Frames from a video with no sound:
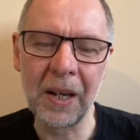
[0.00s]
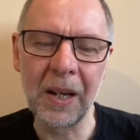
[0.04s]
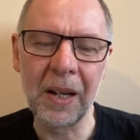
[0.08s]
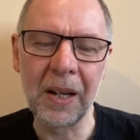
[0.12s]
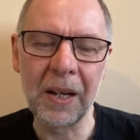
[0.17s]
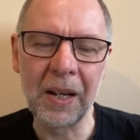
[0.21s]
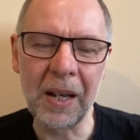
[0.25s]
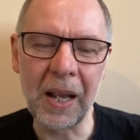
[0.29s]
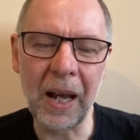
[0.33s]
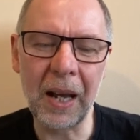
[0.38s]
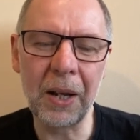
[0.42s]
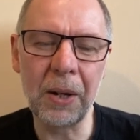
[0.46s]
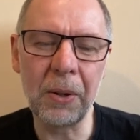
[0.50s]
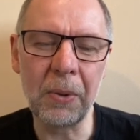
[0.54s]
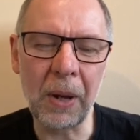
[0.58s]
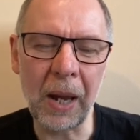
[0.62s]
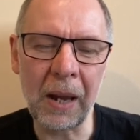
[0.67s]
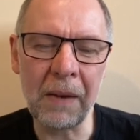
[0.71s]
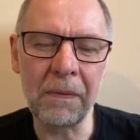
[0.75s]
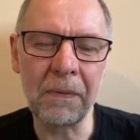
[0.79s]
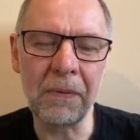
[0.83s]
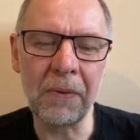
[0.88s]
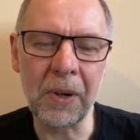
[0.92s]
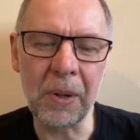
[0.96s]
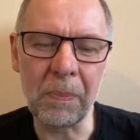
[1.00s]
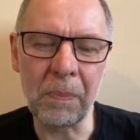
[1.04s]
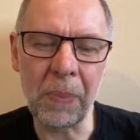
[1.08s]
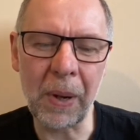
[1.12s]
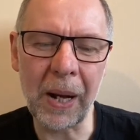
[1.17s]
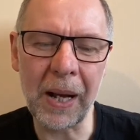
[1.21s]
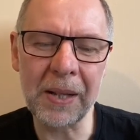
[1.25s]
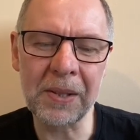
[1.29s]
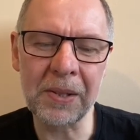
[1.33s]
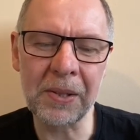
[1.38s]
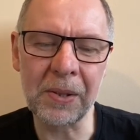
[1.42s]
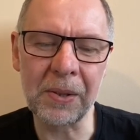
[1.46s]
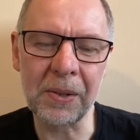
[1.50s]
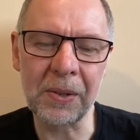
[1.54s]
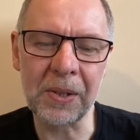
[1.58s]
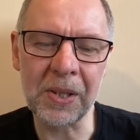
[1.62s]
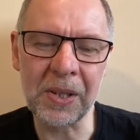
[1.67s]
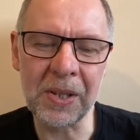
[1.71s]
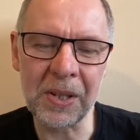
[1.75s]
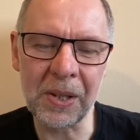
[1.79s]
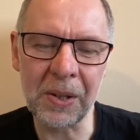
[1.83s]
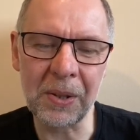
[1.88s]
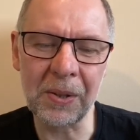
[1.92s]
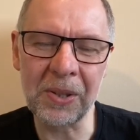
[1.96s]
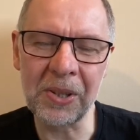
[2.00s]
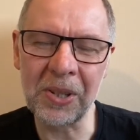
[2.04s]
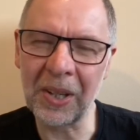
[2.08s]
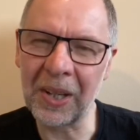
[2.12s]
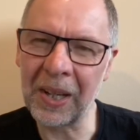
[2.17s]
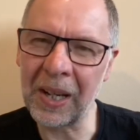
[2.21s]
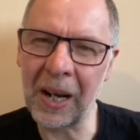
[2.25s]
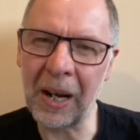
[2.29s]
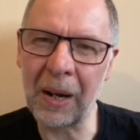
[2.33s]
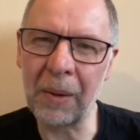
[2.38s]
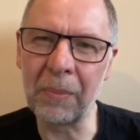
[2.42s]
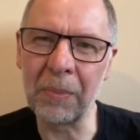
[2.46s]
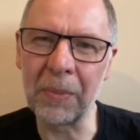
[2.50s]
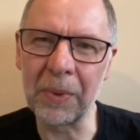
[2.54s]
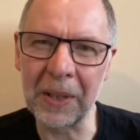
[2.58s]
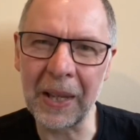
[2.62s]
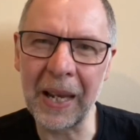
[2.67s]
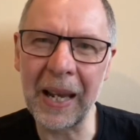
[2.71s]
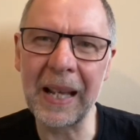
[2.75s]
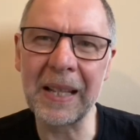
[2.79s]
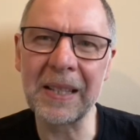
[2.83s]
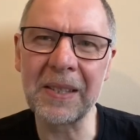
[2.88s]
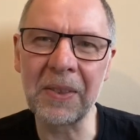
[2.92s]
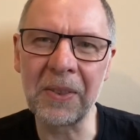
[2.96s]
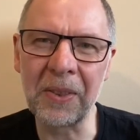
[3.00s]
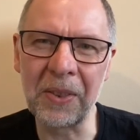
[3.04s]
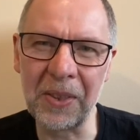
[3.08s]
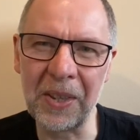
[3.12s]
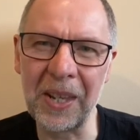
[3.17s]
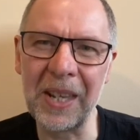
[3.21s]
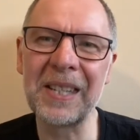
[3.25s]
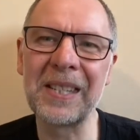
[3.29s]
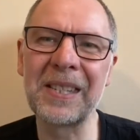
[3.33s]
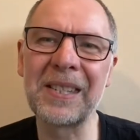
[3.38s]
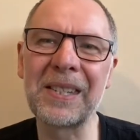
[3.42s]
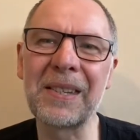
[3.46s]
Now every battle still to come, let this